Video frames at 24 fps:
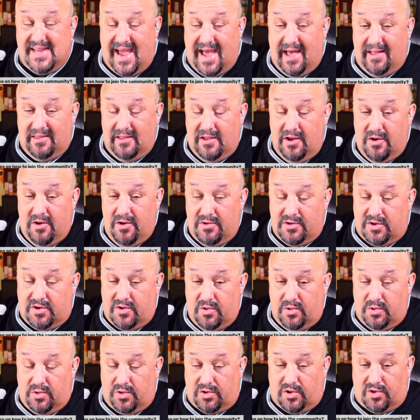download
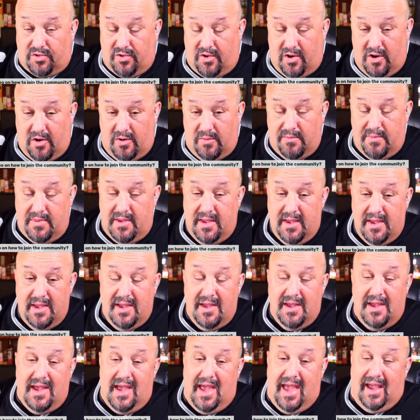Google Chrome
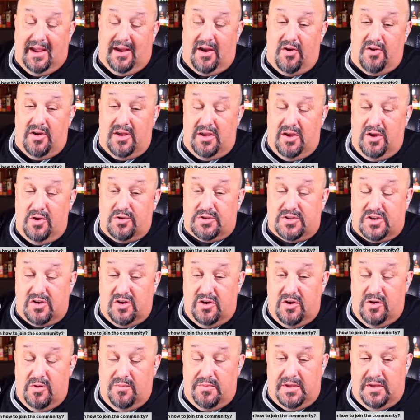and go to
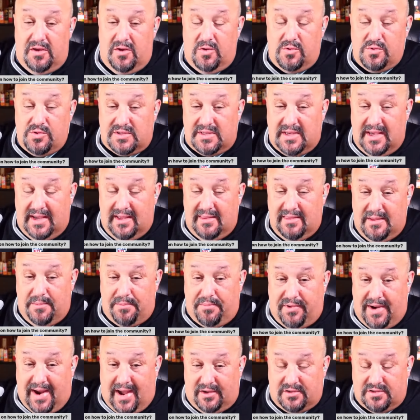YouTube using the
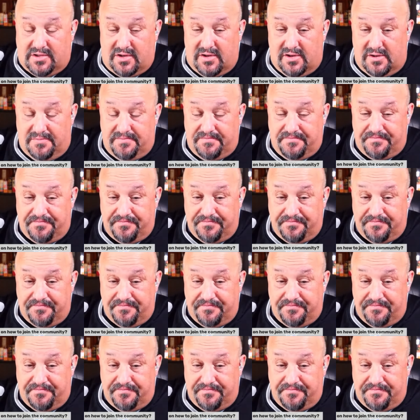browser.